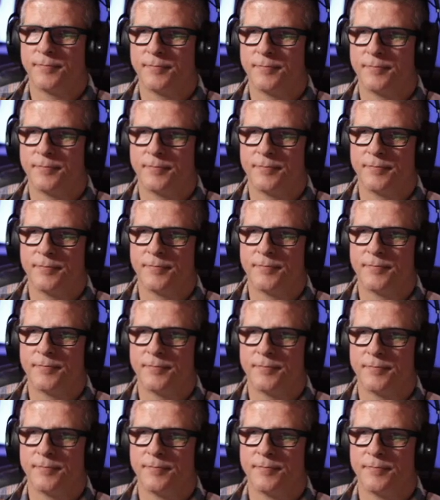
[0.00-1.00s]

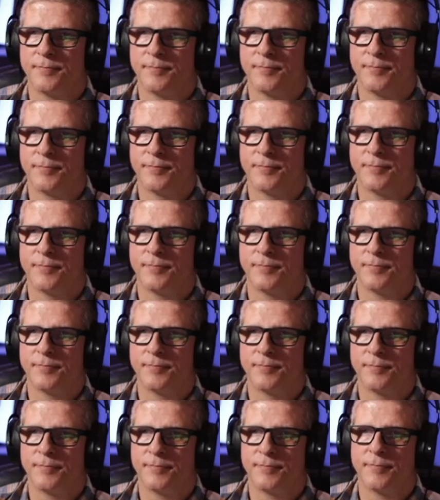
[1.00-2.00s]

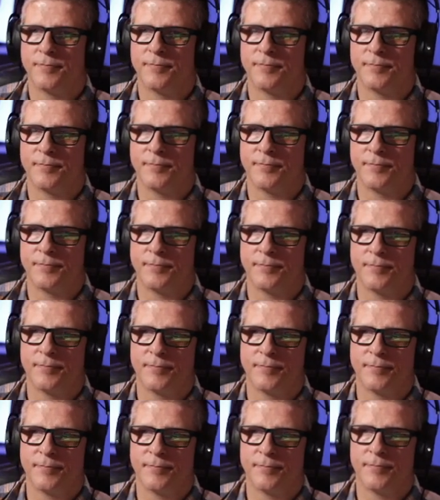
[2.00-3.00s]

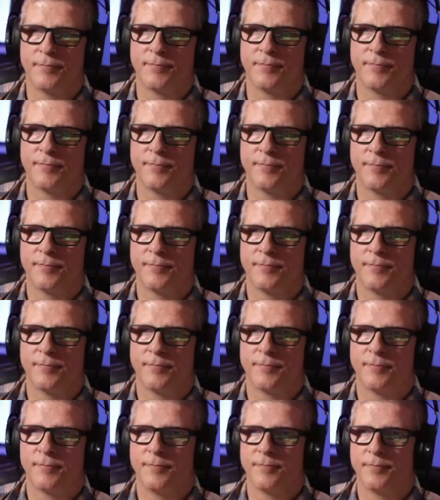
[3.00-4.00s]

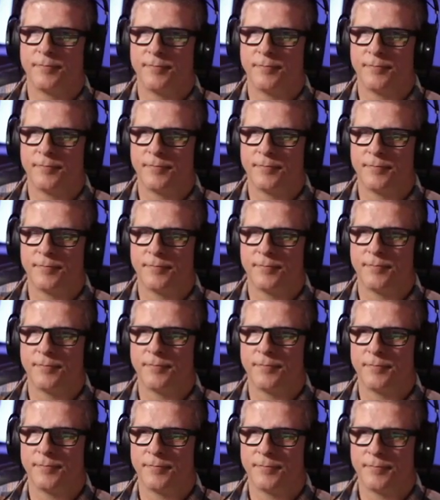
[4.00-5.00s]

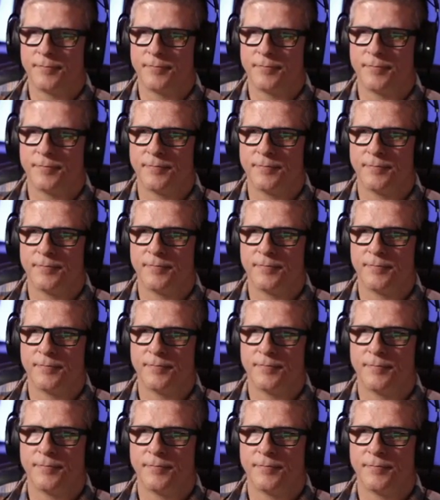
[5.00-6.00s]

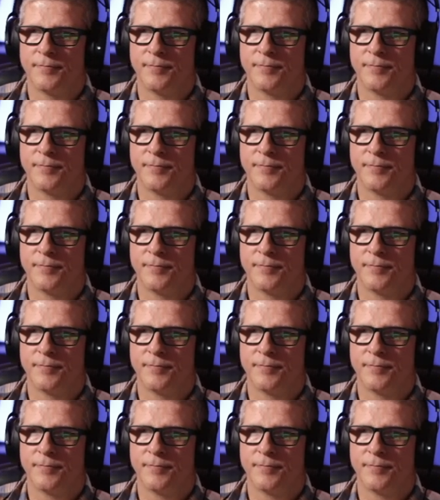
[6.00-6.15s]
No words are spoken by the person on screen.